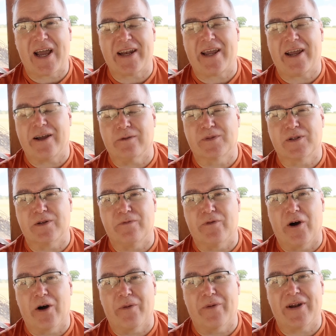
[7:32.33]
and it helps the
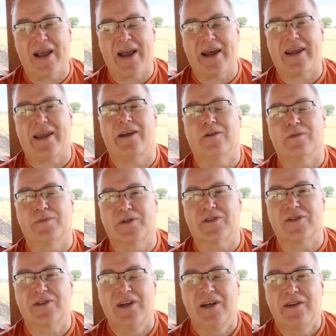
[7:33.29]
environment and it helps
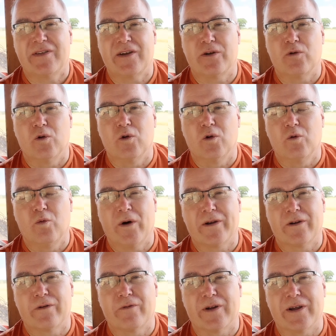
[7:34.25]
us, then all
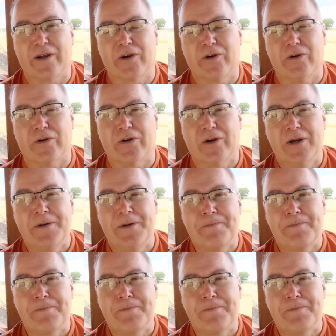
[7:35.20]
wonderfully and good.